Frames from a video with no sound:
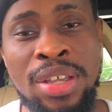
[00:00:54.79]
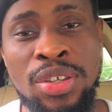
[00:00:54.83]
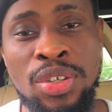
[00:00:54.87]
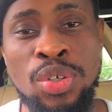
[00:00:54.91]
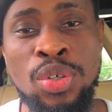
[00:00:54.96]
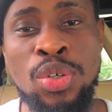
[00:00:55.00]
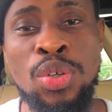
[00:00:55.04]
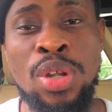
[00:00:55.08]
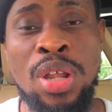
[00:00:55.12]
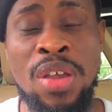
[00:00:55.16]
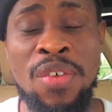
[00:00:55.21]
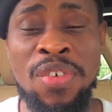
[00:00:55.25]
So
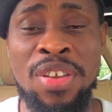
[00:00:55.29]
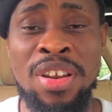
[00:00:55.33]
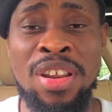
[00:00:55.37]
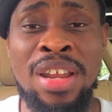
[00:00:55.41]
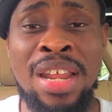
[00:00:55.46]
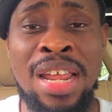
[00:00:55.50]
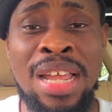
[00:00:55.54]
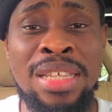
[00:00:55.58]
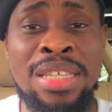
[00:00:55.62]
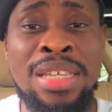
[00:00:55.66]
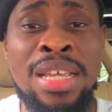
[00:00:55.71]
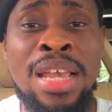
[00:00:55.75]
you now find
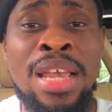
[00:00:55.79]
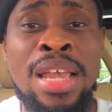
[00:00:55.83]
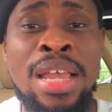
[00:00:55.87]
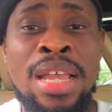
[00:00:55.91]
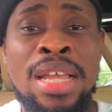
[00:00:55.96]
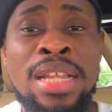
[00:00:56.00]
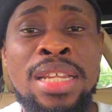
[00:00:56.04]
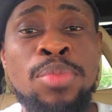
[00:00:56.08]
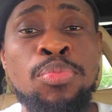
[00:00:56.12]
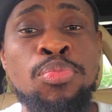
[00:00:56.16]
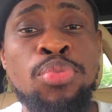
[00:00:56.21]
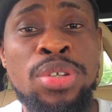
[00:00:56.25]
out that
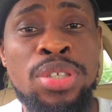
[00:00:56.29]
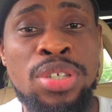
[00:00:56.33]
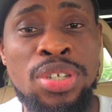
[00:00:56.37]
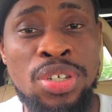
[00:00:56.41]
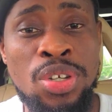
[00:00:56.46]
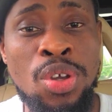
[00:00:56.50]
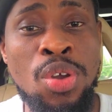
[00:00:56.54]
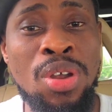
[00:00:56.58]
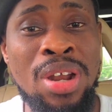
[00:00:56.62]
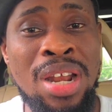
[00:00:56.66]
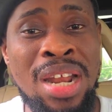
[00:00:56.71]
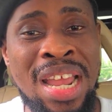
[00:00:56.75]
the British
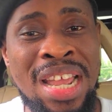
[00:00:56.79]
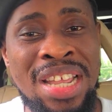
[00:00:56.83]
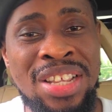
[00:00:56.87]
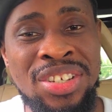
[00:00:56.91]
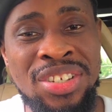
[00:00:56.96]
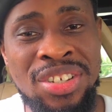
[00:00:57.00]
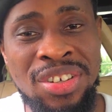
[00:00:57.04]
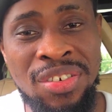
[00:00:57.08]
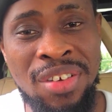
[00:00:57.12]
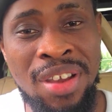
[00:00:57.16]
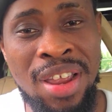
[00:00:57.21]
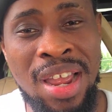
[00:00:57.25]
got
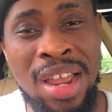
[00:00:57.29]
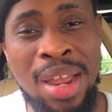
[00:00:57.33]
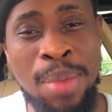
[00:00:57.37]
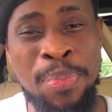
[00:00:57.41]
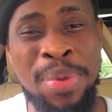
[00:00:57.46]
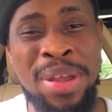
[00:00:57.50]
Nigeria,